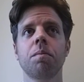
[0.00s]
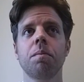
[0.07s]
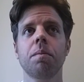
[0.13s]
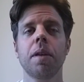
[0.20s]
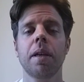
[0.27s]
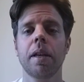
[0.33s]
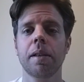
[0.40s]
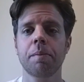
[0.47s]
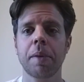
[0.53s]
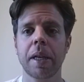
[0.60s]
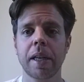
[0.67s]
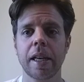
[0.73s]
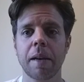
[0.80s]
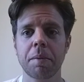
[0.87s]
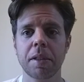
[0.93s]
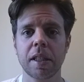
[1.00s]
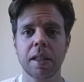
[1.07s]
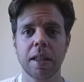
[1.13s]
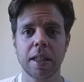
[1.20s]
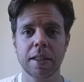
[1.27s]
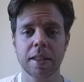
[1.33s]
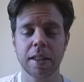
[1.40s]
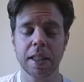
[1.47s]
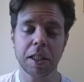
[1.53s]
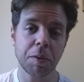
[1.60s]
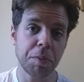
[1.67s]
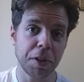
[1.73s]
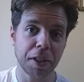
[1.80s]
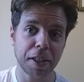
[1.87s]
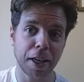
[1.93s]
being able to easily
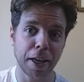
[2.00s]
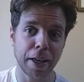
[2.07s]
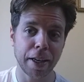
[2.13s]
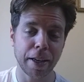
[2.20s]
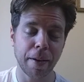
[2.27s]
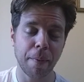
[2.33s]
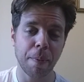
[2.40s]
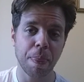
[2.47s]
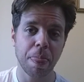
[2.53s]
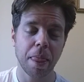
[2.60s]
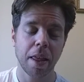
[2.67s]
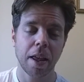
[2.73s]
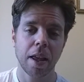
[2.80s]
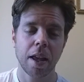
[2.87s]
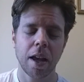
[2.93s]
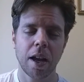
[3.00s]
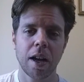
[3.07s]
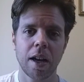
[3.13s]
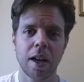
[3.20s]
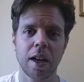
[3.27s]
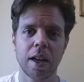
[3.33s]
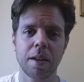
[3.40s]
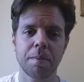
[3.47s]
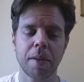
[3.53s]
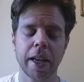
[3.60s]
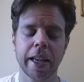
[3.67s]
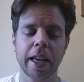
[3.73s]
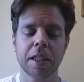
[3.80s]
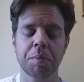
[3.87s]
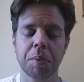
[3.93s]
communicate. I
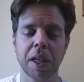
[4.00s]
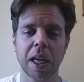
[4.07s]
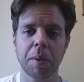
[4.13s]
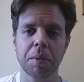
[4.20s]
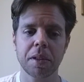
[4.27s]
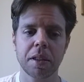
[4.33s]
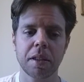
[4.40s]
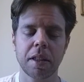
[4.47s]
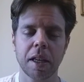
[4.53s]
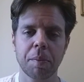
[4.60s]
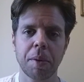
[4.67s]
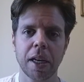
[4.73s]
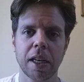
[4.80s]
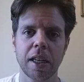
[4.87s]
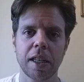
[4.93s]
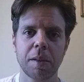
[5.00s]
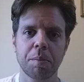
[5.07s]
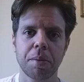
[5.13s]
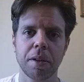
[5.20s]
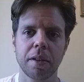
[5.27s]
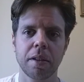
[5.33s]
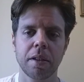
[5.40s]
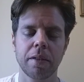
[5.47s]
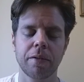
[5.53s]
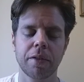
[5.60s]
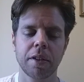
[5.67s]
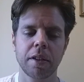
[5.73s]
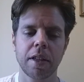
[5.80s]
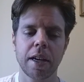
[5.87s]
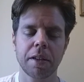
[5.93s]
guess being able to like pick up
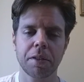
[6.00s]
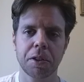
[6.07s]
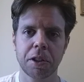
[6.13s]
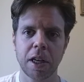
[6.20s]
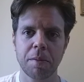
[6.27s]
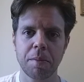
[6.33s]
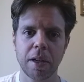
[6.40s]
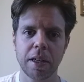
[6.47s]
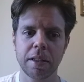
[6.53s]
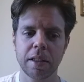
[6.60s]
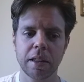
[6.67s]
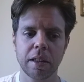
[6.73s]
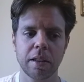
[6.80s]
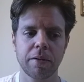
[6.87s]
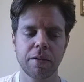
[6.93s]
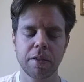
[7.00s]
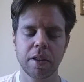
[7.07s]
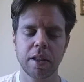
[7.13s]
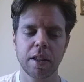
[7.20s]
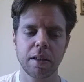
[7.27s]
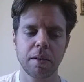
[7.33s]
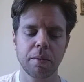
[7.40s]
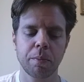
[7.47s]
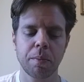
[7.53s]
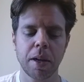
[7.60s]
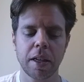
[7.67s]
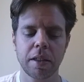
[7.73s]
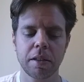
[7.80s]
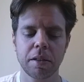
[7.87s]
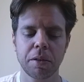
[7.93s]
for a lot of straight men, for
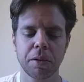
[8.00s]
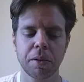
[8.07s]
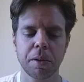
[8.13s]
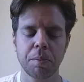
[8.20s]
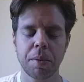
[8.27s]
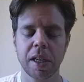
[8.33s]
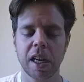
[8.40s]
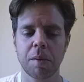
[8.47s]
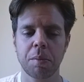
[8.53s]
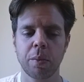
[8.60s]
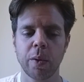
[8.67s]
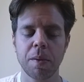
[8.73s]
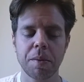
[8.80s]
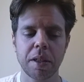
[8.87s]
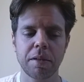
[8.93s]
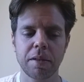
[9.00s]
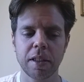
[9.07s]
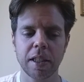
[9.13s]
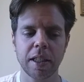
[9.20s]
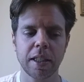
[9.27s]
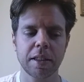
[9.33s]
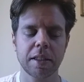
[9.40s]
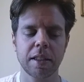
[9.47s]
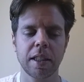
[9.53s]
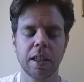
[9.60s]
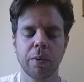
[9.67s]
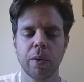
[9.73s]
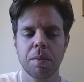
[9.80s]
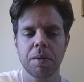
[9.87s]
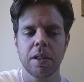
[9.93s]
men who can pick up women really easily.
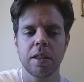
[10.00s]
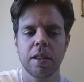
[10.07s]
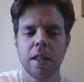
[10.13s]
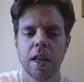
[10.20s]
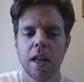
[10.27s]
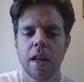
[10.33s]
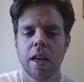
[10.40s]
Women